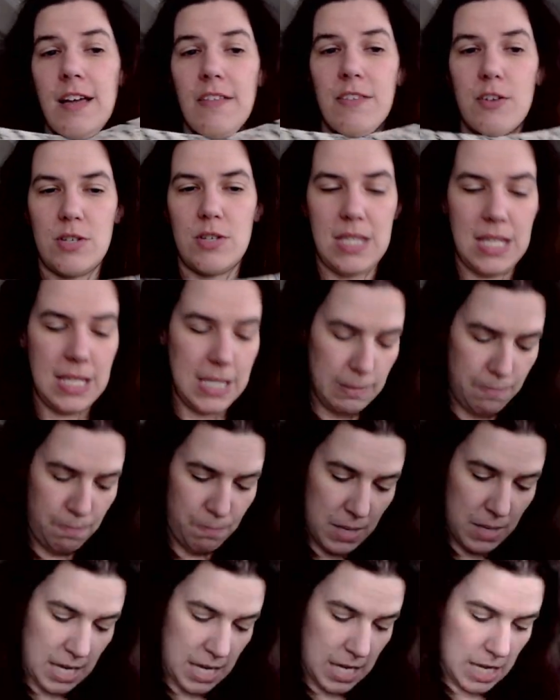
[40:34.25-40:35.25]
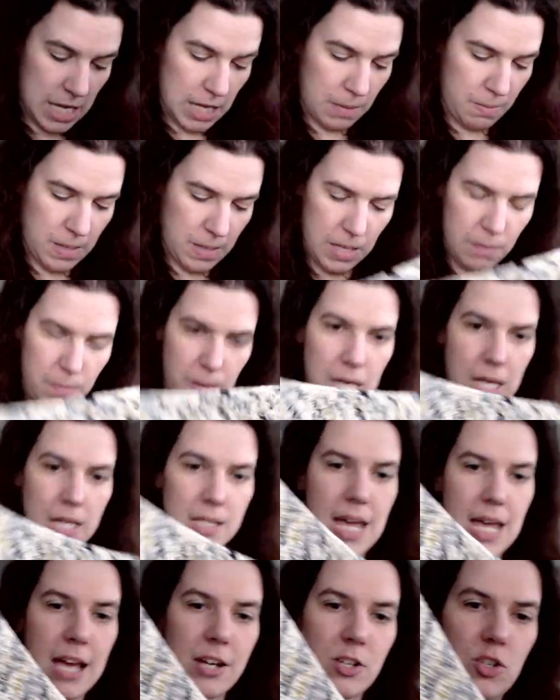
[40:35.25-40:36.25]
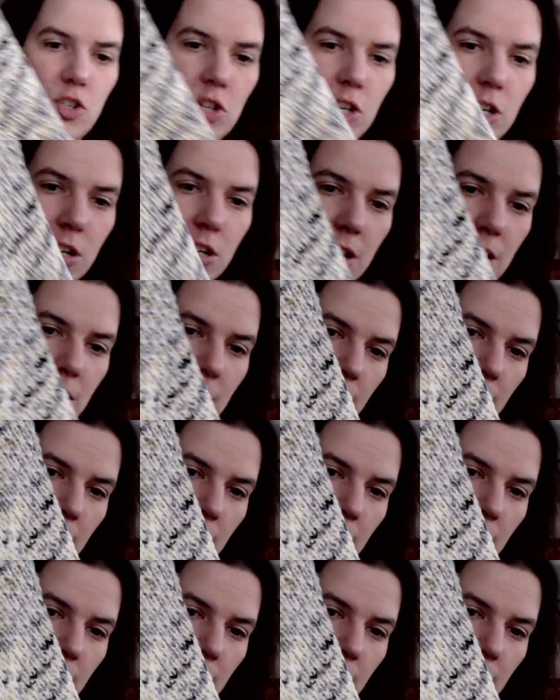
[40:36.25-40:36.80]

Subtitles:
there's this big, big, big textured